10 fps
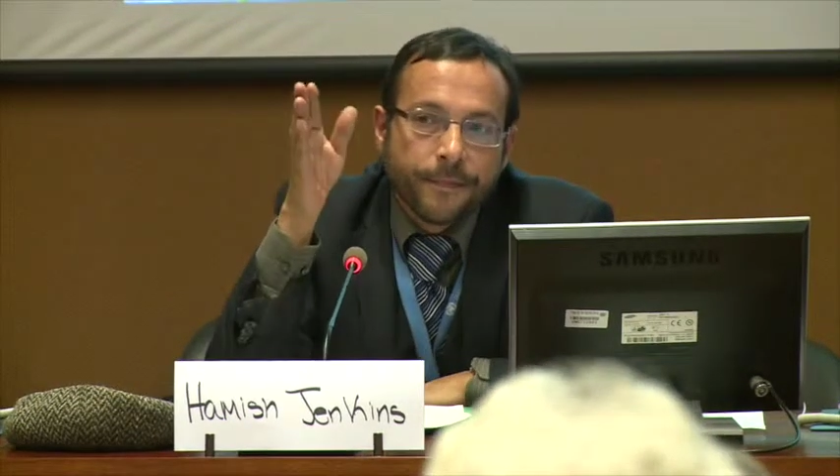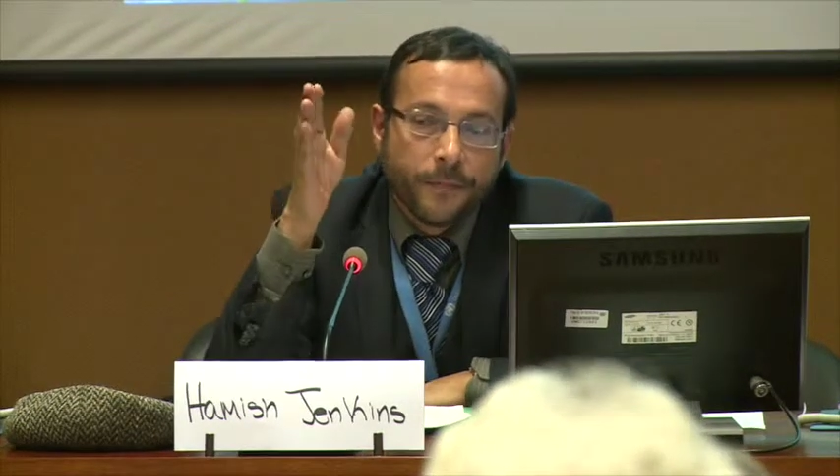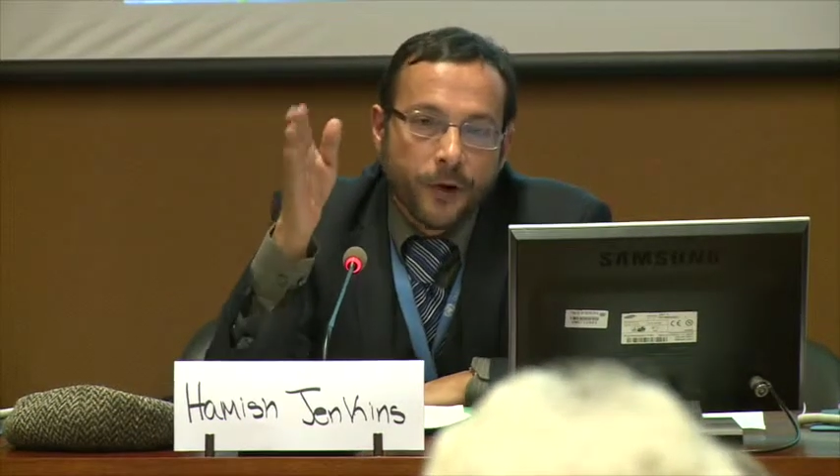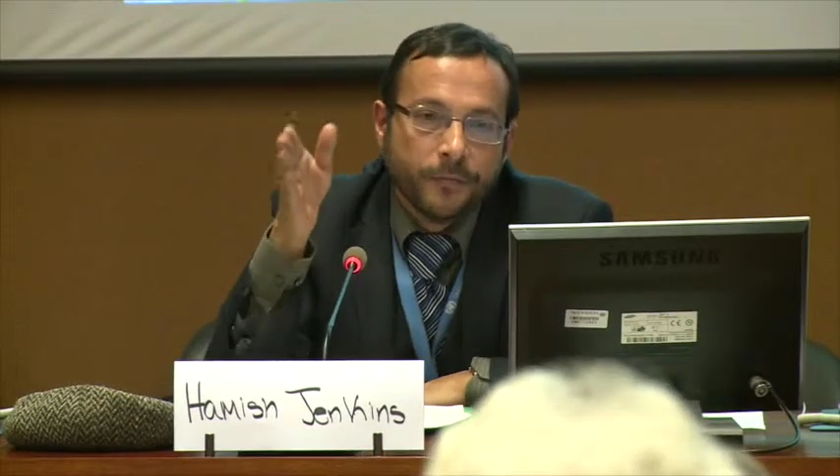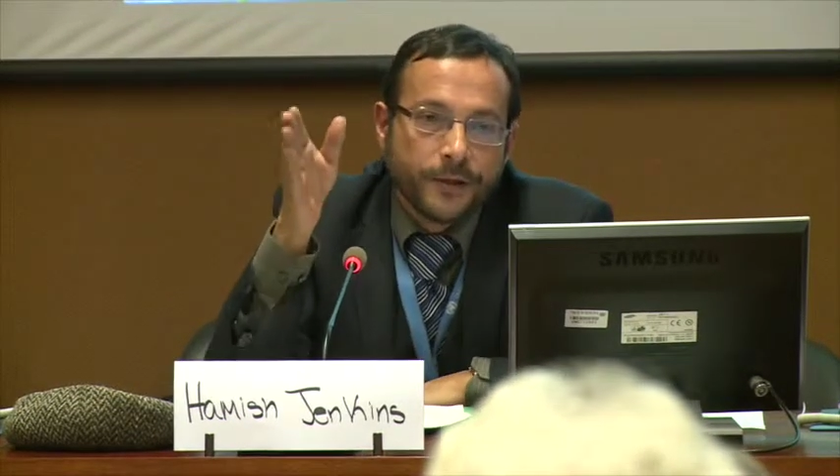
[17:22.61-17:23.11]

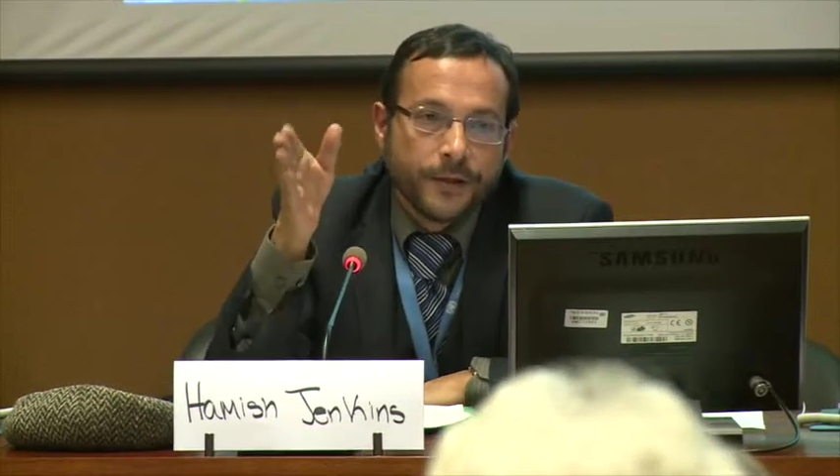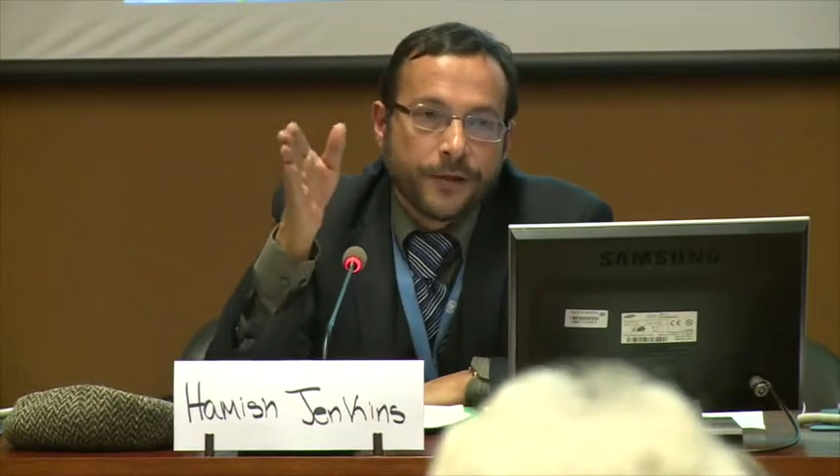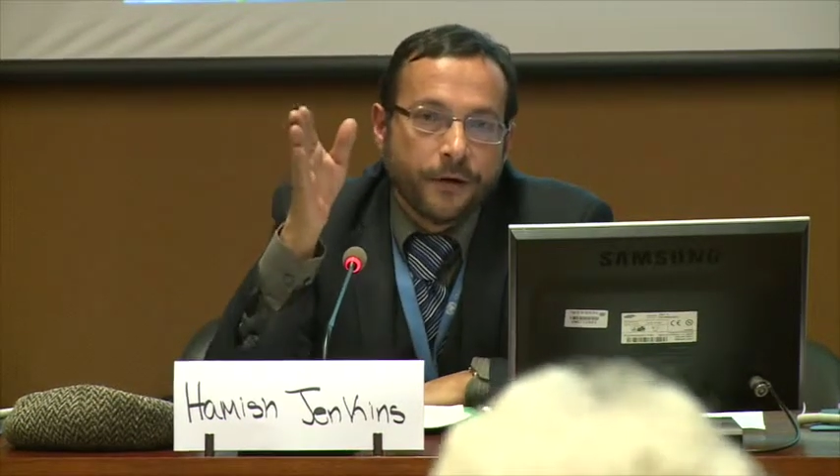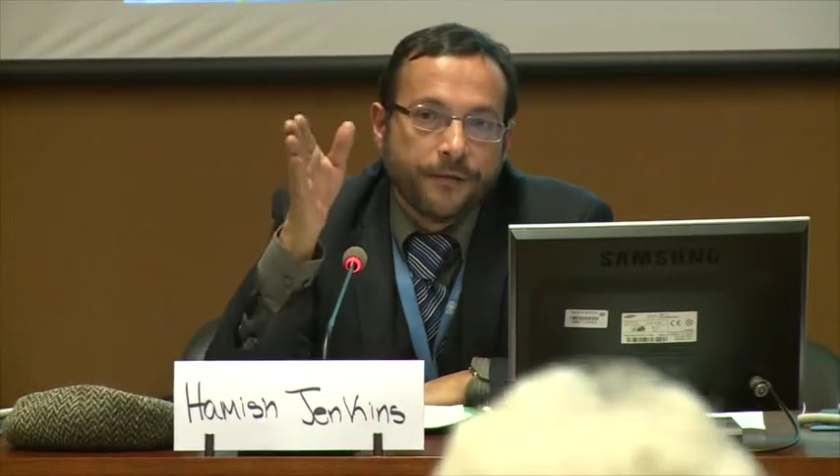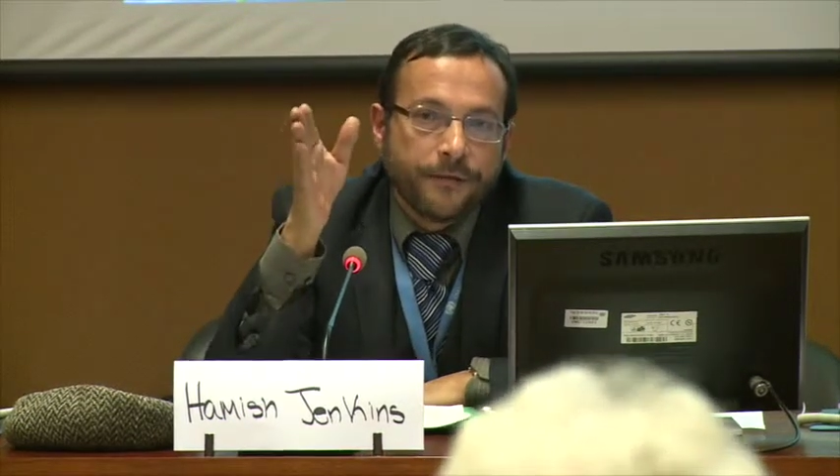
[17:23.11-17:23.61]
moment
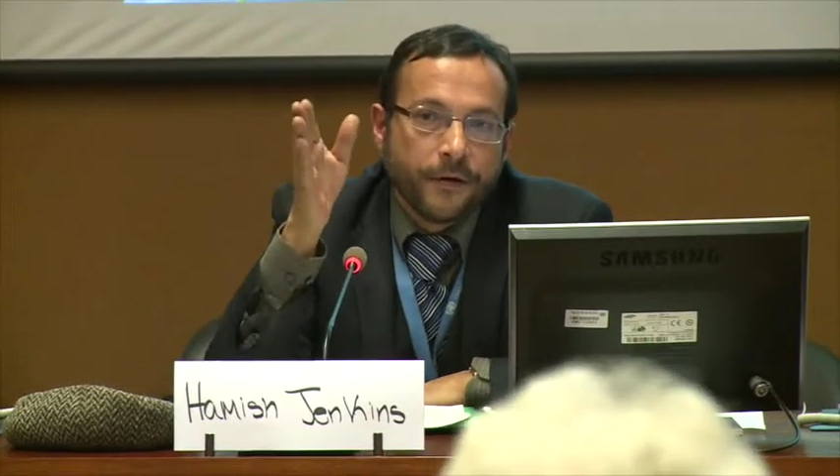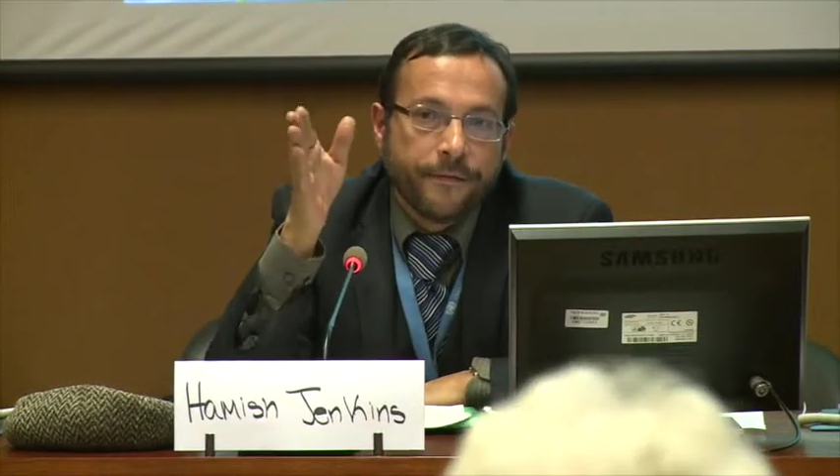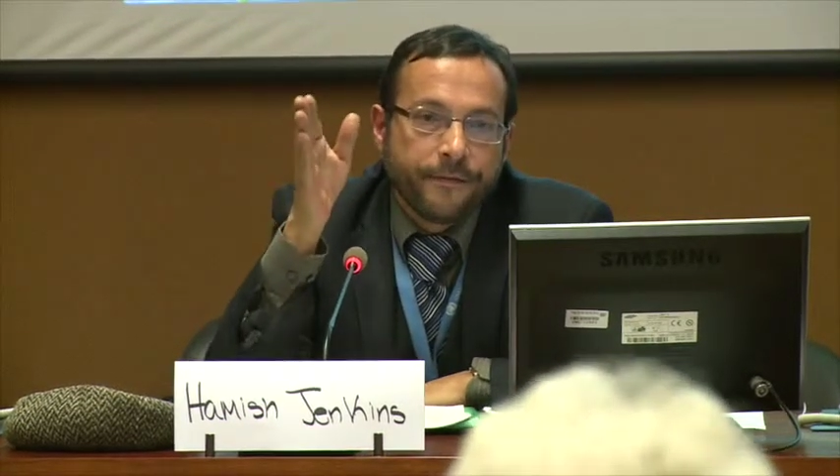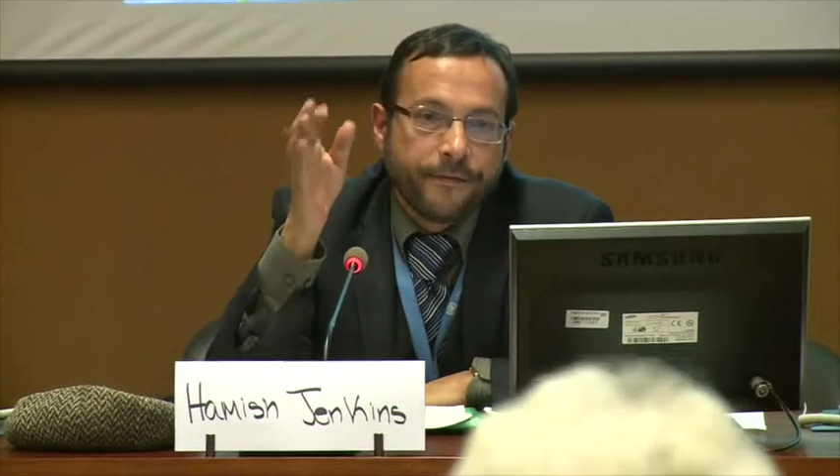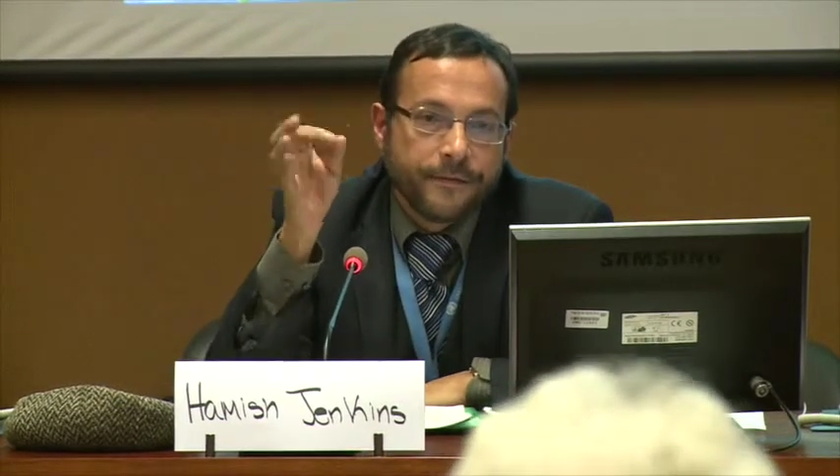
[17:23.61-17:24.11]

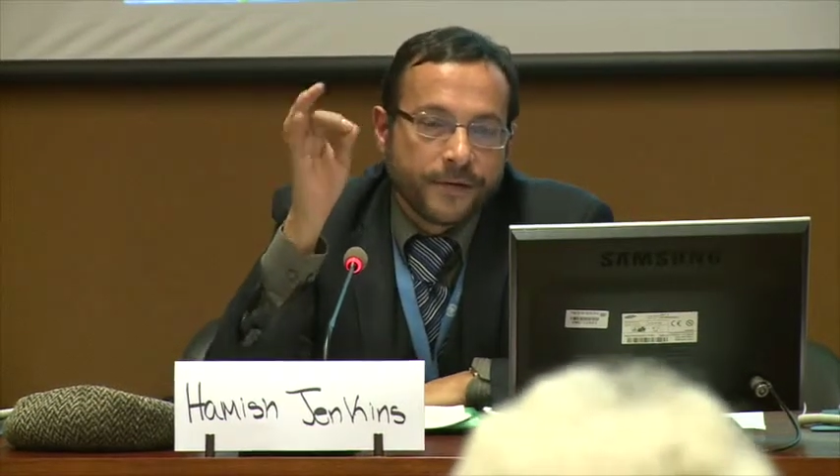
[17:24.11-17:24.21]
of